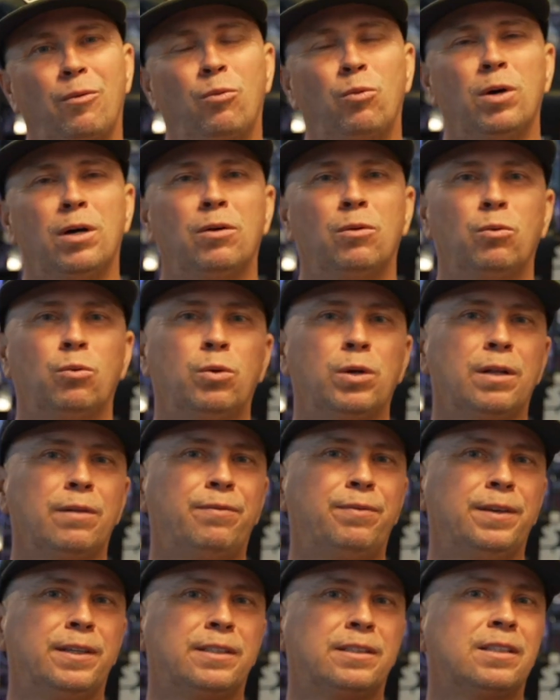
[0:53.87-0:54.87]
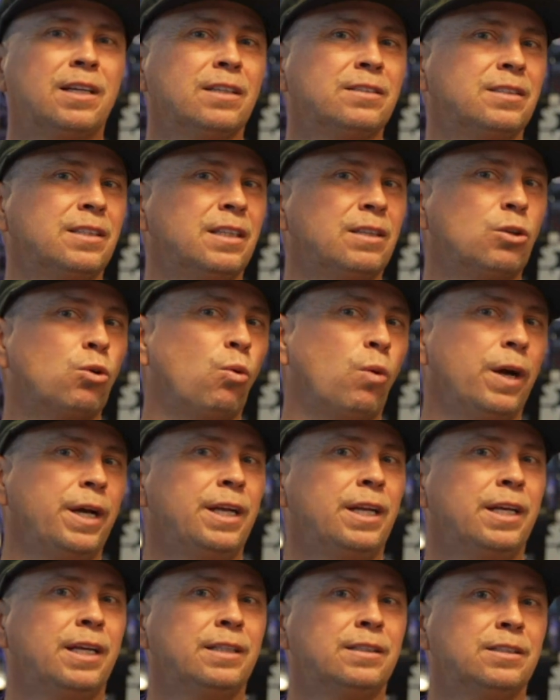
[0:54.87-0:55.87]
Well, what if it doesn't
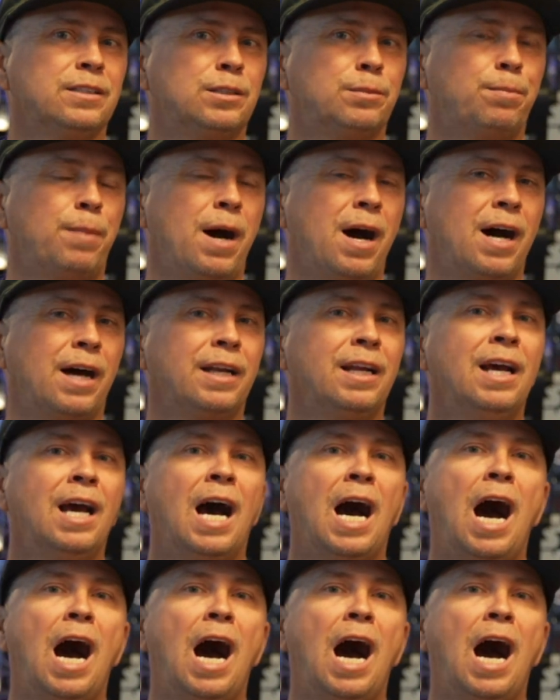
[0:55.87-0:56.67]
quite hit the spot?